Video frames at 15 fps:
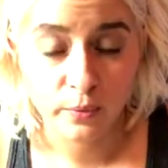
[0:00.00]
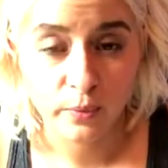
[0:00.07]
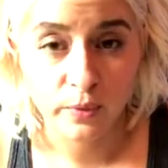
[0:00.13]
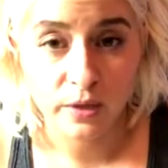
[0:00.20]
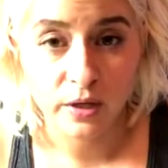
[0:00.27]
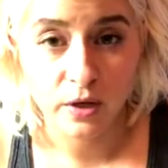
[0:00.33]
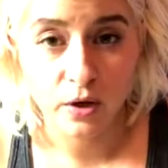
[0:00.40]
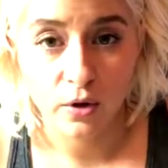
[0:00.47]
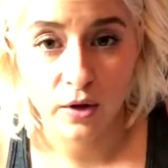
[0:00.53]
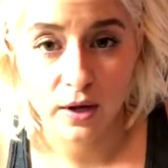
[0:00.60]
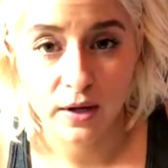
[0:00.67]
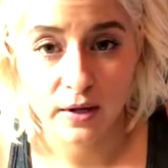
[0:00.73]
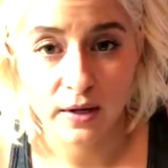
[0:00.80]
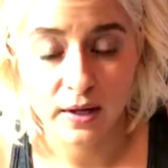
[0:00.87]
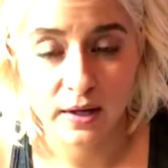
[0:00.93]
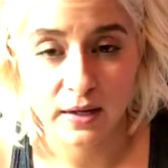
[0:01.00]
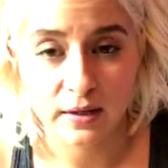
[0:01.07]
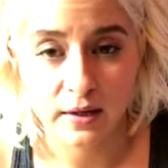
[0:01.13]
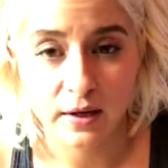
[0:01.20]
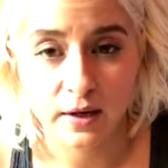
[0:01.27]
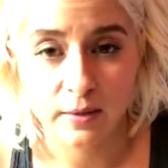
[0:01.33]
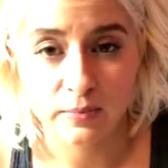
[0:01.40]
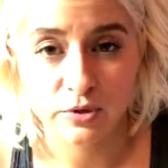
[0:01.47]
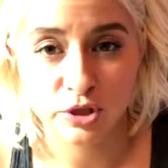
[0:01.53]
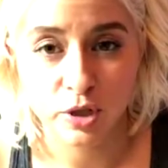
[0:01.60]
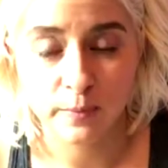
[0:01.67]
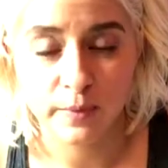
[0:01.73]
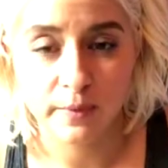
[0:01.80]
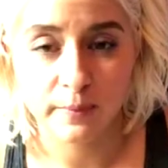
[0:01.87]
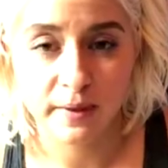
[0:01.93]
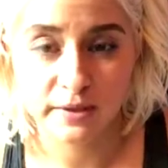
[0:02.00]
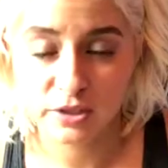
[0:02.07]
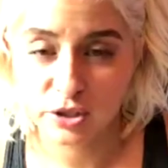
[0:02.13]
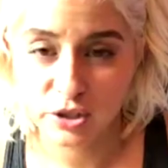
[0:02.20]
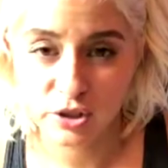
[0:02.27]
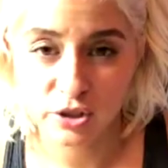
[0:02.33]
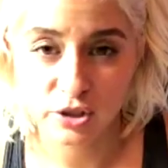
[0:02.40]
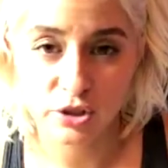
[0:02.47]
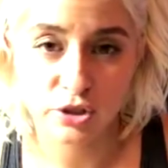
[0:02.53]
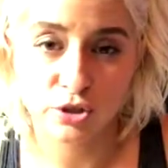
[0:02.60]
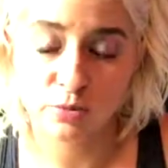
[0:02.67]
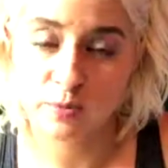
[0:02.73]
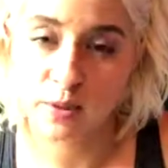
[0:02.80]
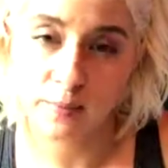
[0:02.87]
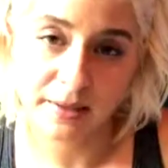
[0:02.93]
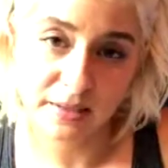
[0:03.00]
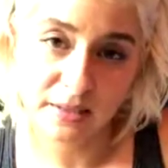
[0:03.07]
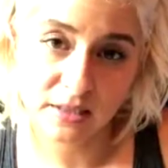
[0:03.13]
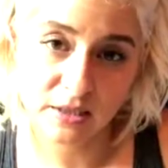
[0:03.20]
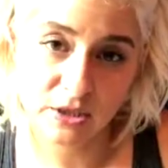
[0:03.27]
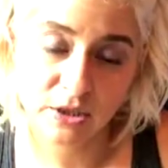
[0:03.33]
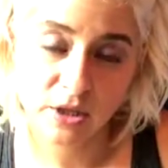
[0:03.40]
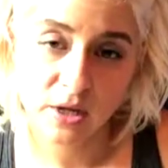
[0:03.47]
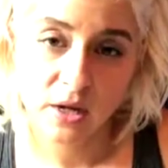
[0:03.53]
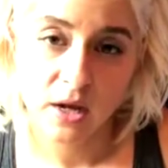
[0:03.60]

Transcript: we can go ahead and jump in Messenger. You can shoot me a message.